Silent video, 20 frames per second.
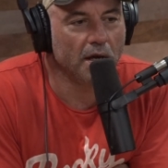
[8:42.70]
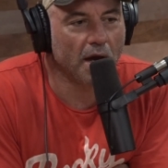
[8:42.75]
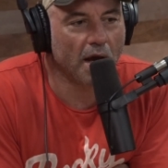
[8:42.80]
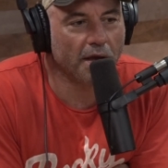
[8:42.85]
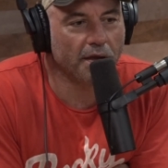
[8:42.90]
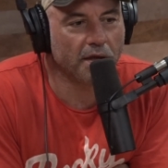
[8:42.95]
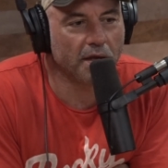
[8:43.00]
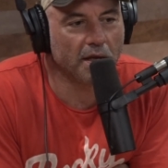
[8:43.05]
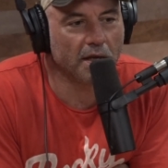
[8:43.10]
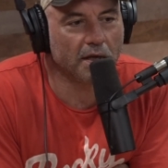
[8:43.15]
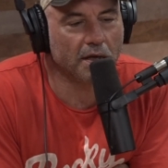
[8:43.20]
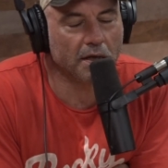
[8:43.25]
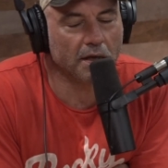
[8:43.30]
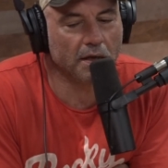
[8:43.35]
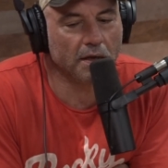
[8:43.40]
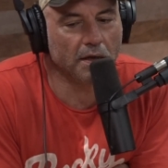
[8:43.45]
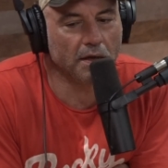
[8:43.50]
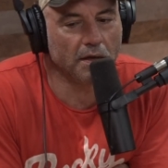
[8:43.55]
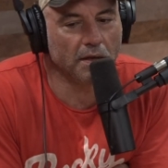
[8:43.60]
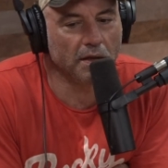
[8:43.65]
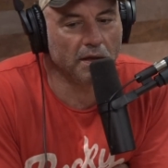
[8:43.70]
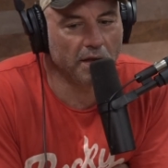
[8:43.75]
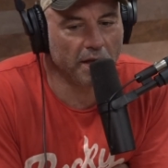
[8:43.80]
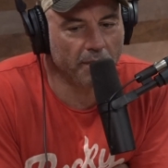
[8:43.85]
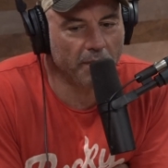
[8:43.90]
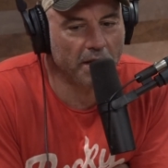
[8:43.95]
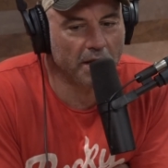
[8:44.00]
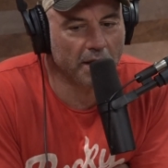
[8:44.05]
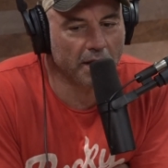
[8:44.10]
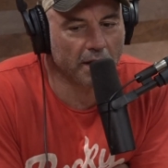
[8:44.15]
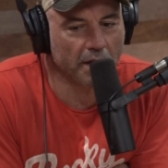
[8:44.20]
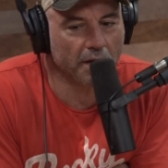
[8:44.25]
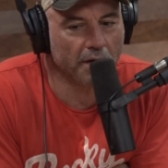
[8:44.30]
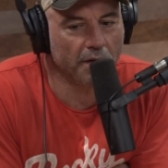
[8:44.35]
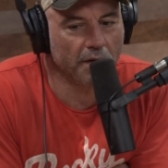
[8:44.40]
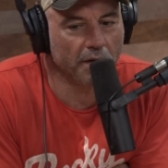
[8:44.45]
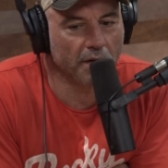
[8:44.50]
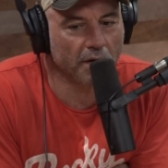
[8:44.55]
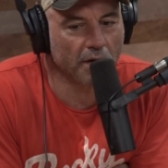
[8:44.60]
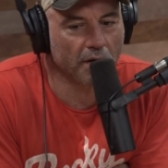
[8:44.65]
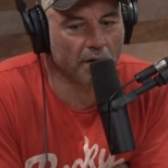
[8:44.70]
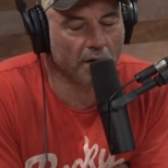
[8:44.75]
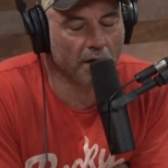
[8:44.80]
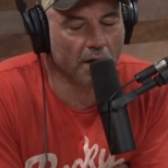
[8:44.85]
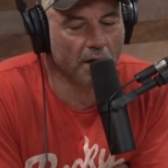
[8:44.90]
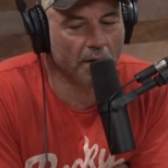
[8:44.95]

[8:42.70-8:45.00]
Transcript: I think limiting their